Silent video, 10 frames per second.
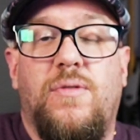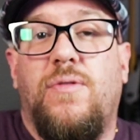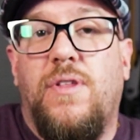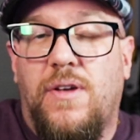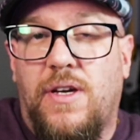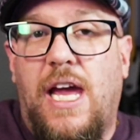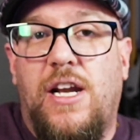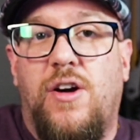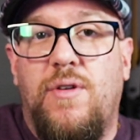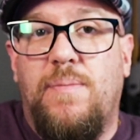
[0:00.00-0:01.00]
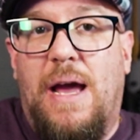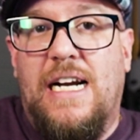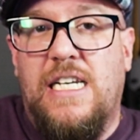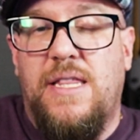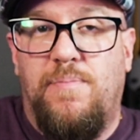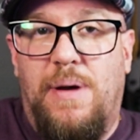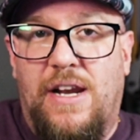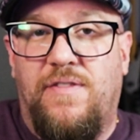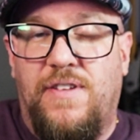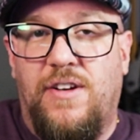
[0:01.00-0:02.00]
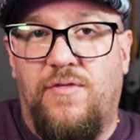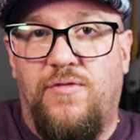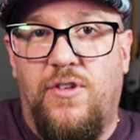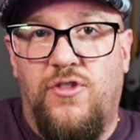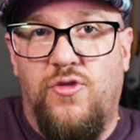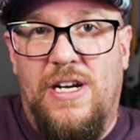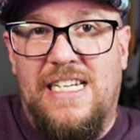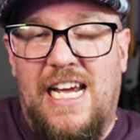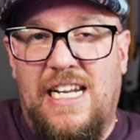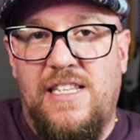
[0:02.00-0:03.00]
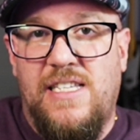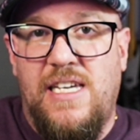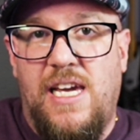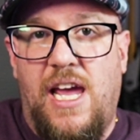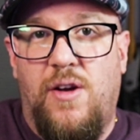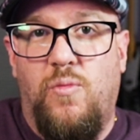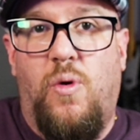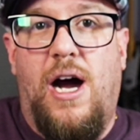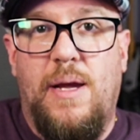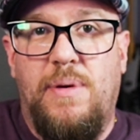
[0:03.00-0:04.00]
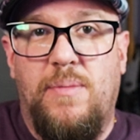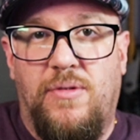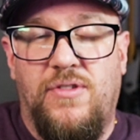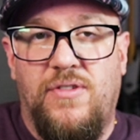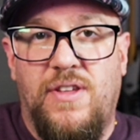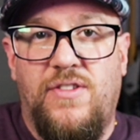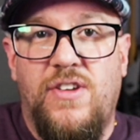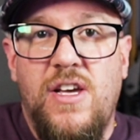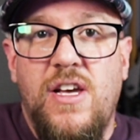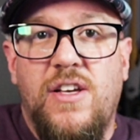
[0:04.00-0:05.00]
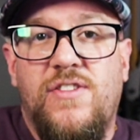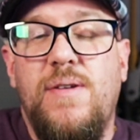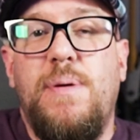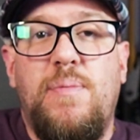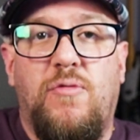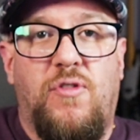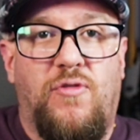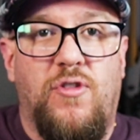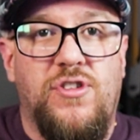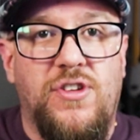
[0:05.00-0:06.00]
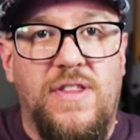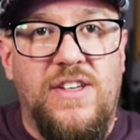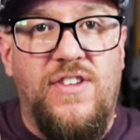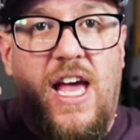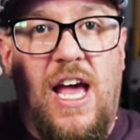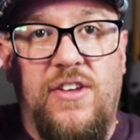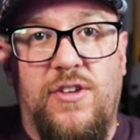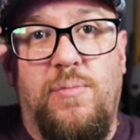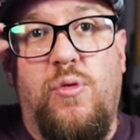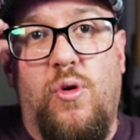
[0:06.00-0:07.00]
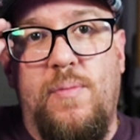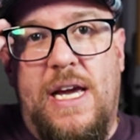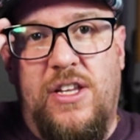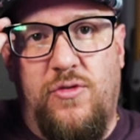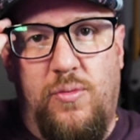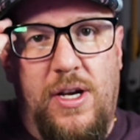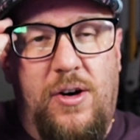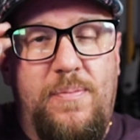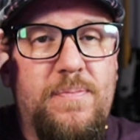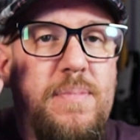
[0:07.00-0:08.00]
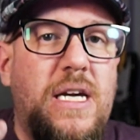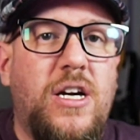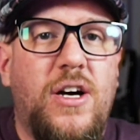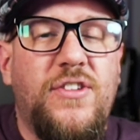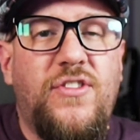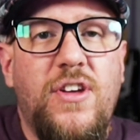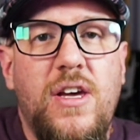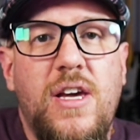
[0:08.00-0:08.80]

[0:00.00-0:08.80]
again, going back to the benefit of joint tenancy and why people do this, some people refer to this as a poor man's will because